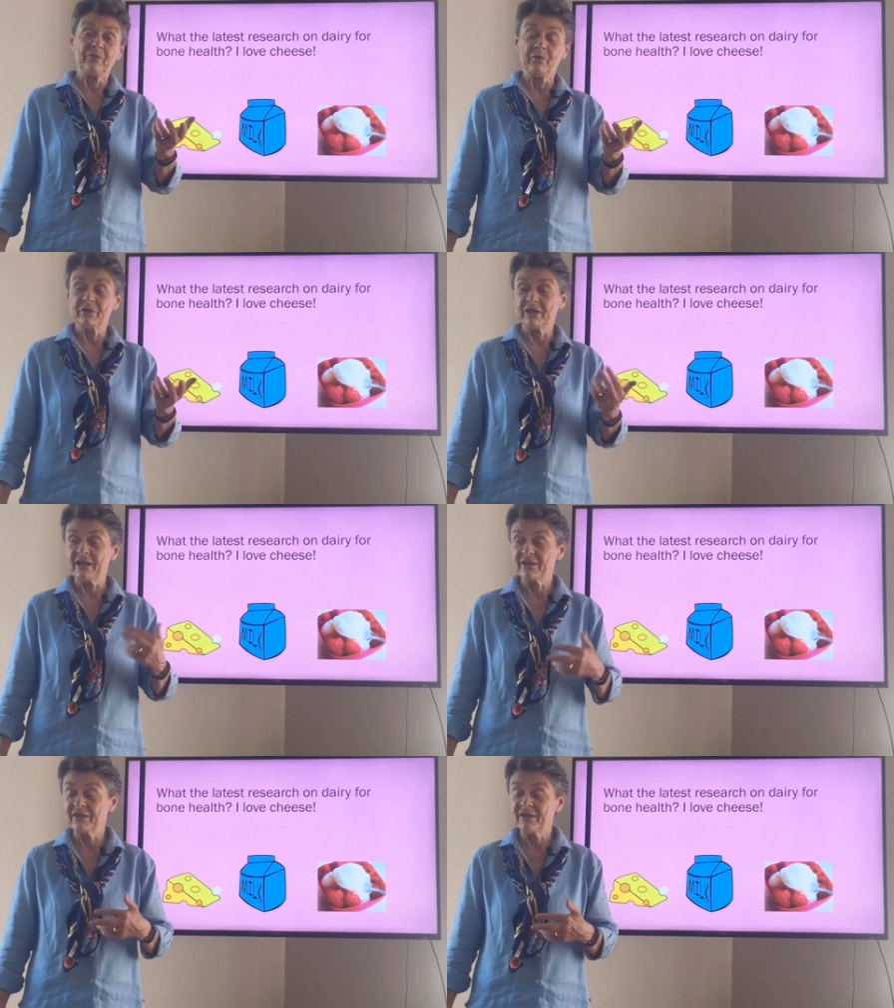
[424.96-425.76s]
be from
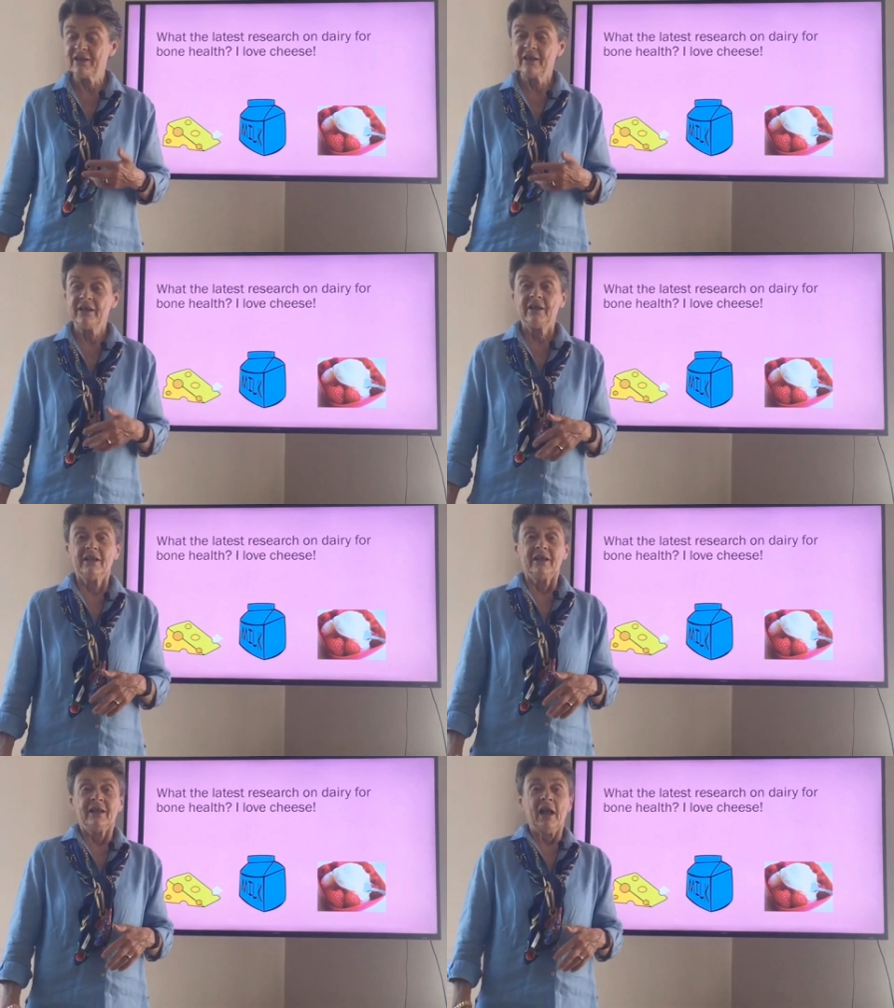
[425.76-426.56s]
Wisconsin.
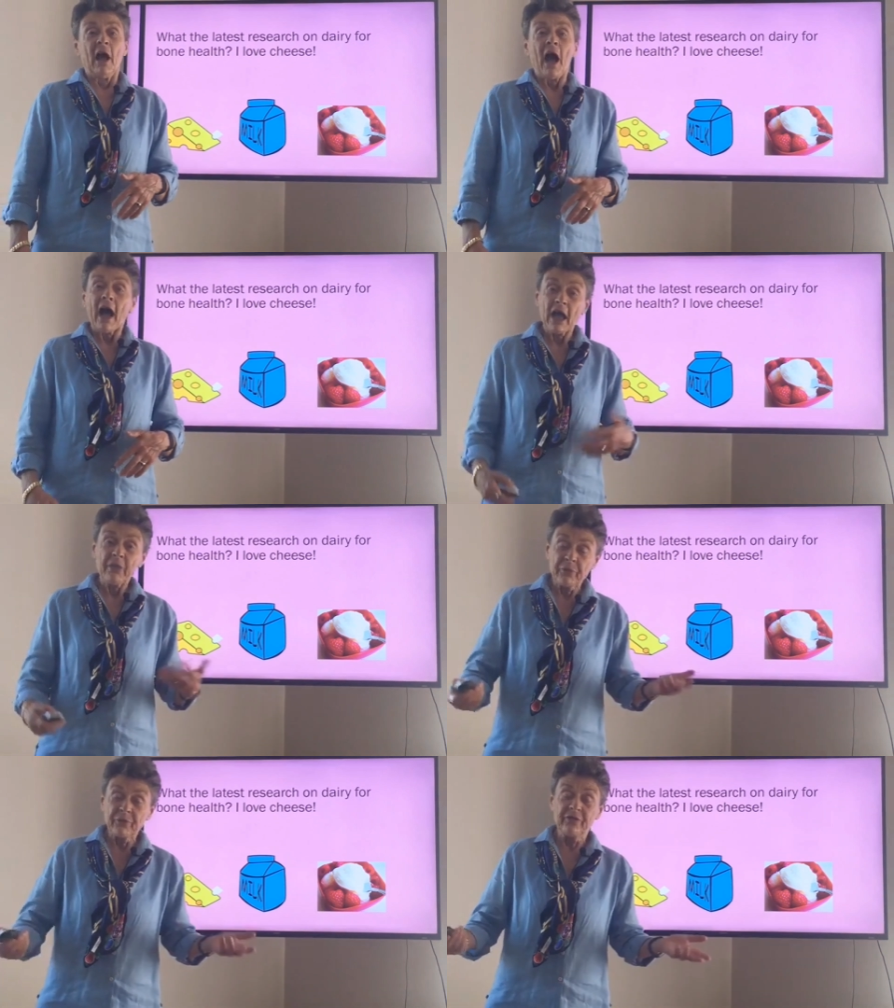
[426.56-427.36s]
I
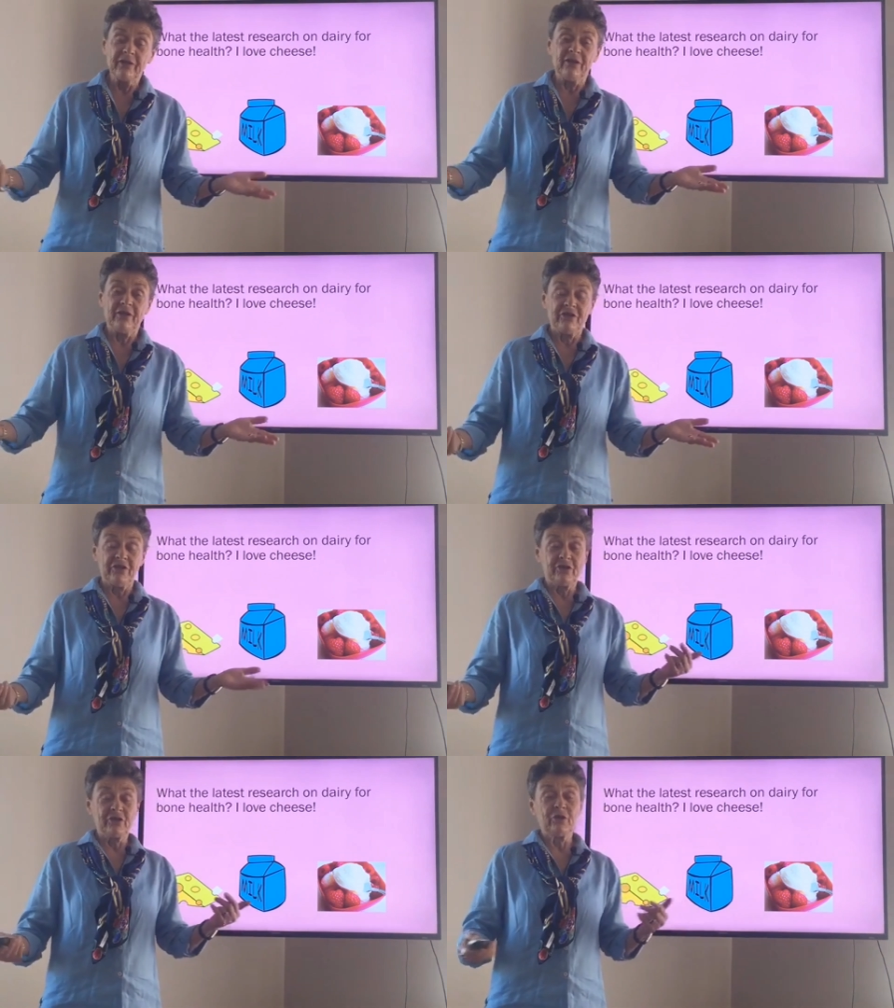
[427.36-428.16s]
personally like
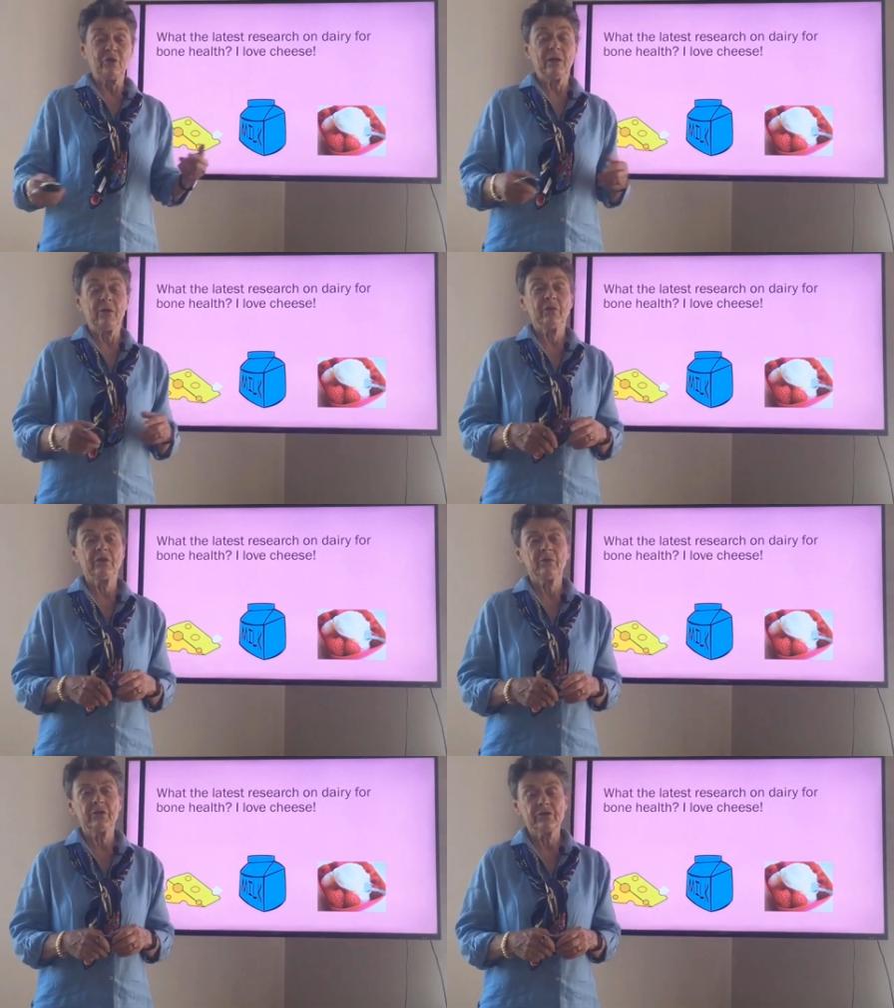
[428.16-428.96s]
cheese too, and what
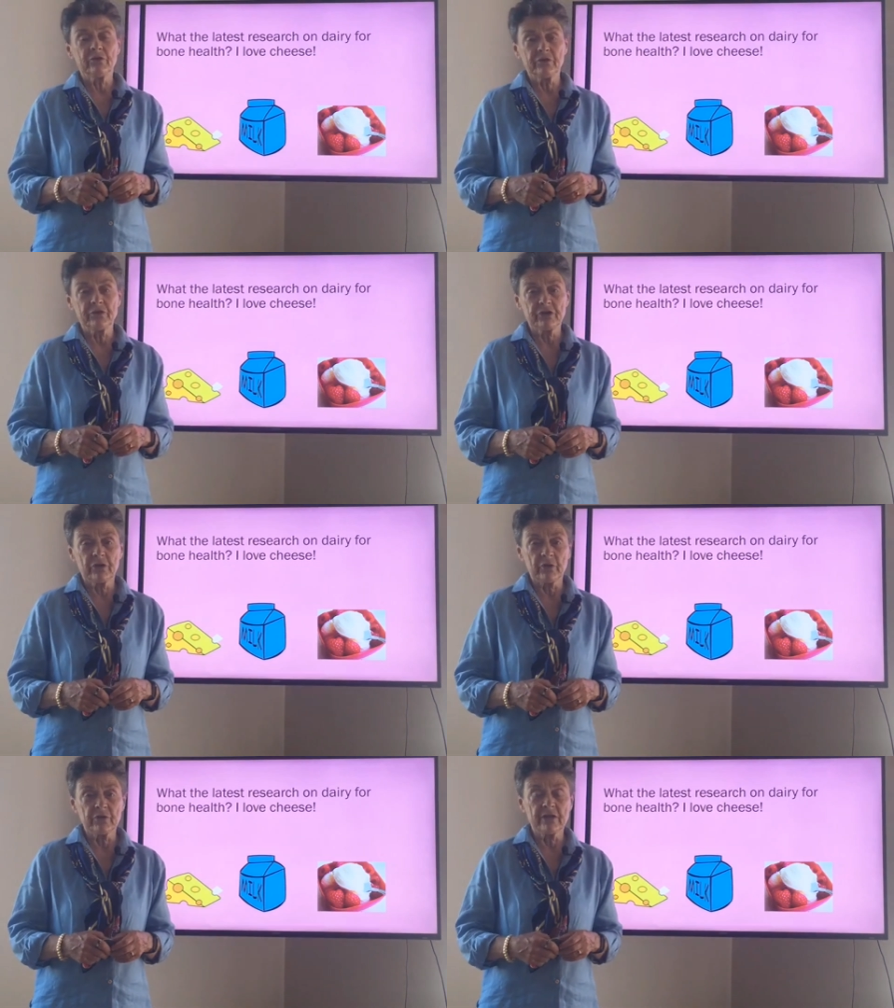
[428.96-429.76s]
the research
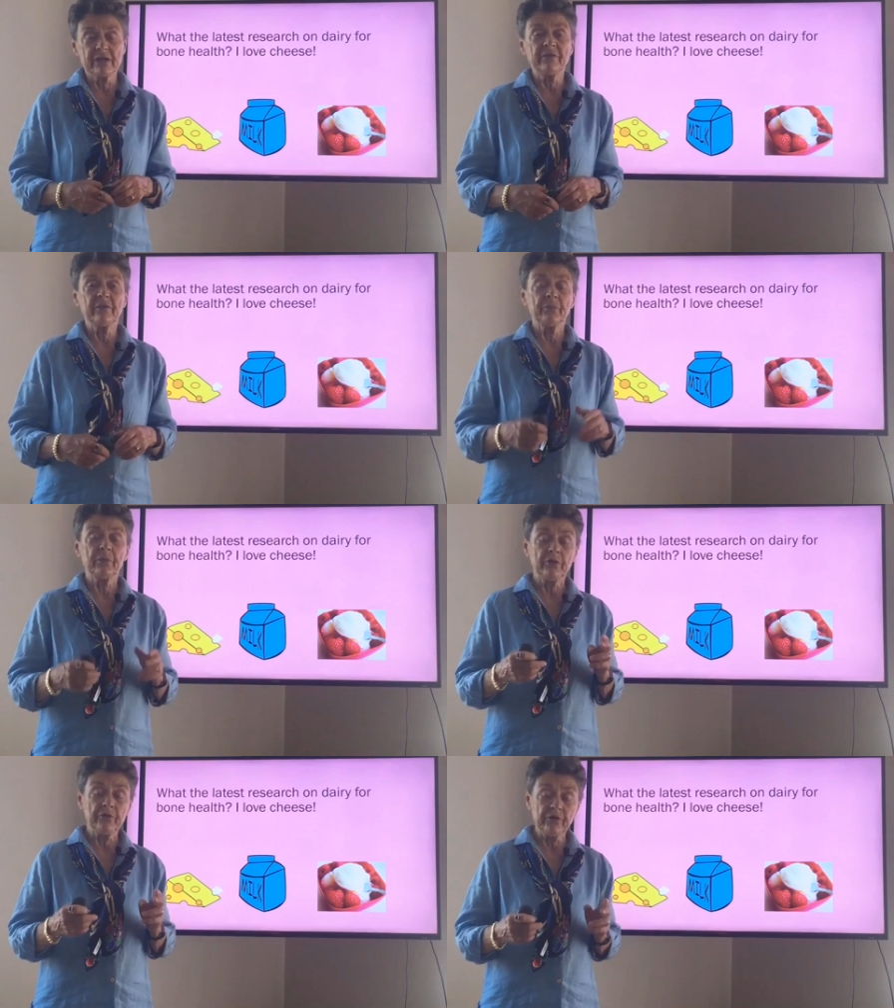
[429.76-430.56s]
shows is if a
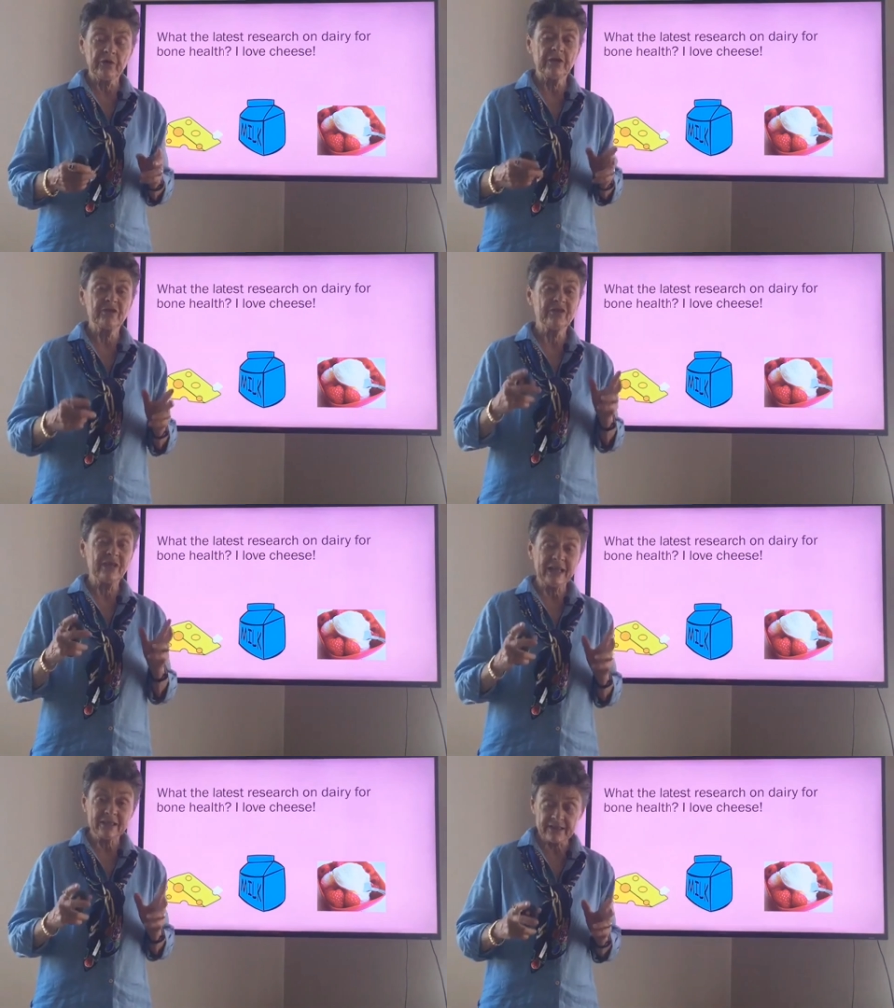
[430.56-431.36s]
person is
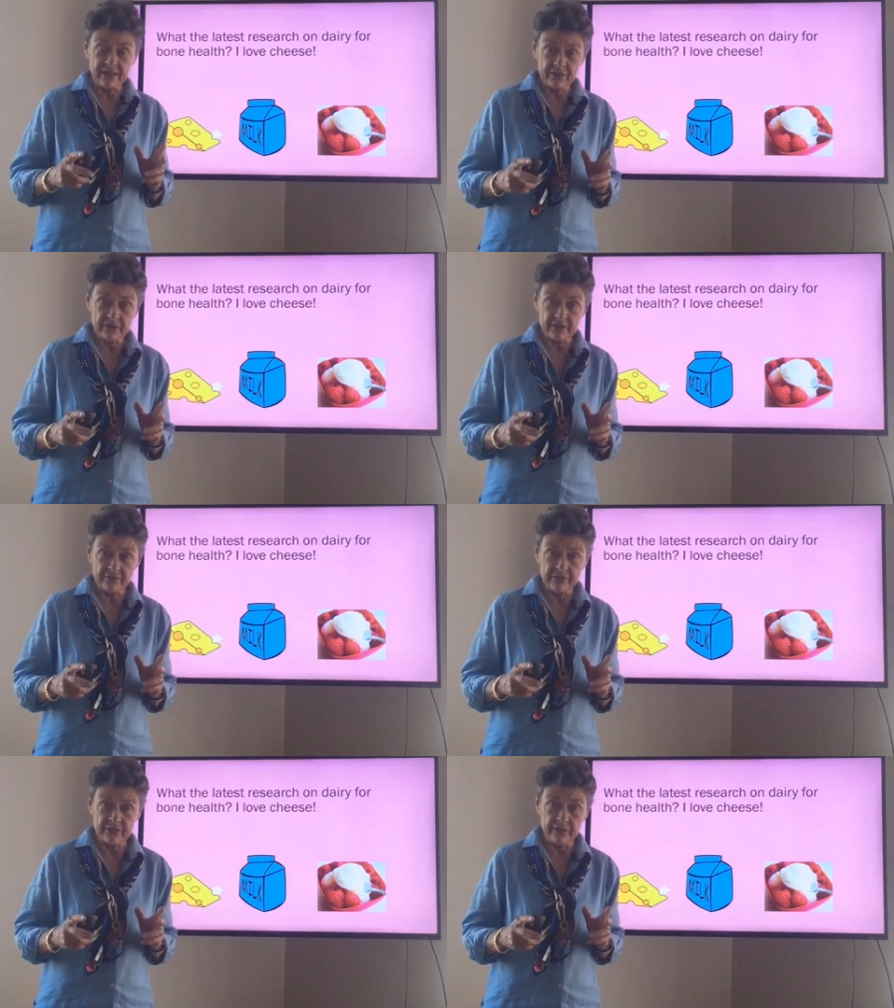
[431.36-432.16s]
not
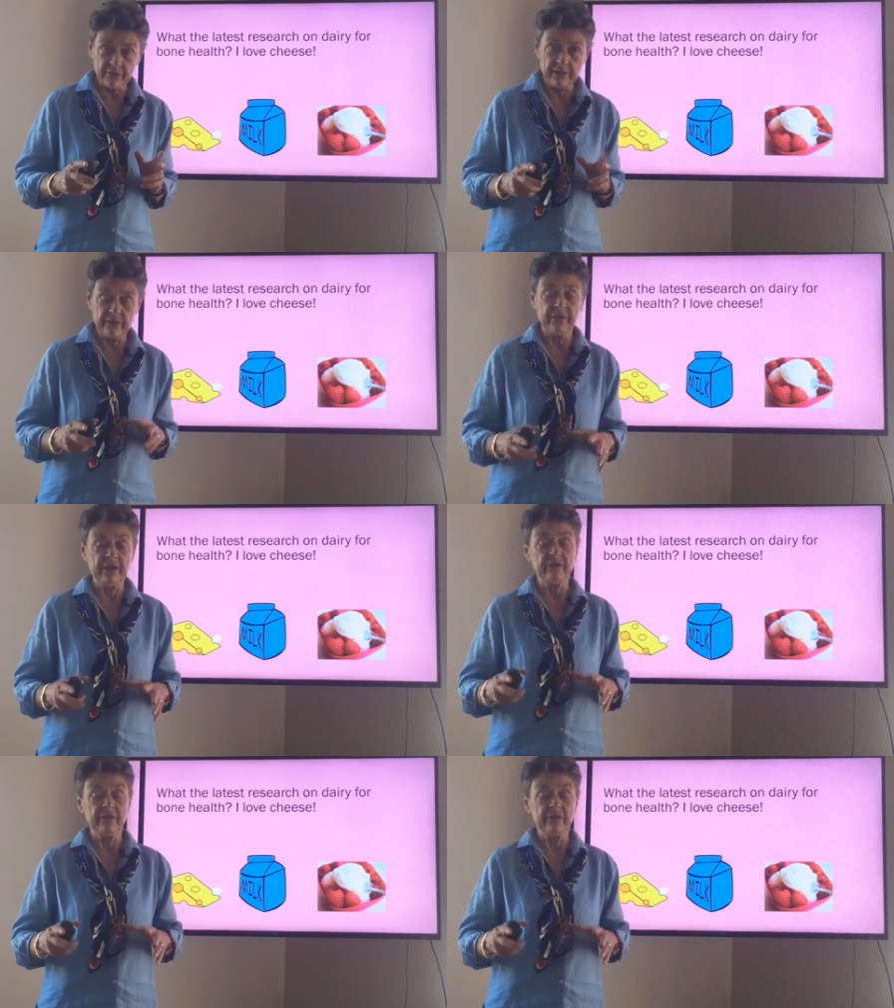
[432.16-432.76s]
sensitive to dairy, if they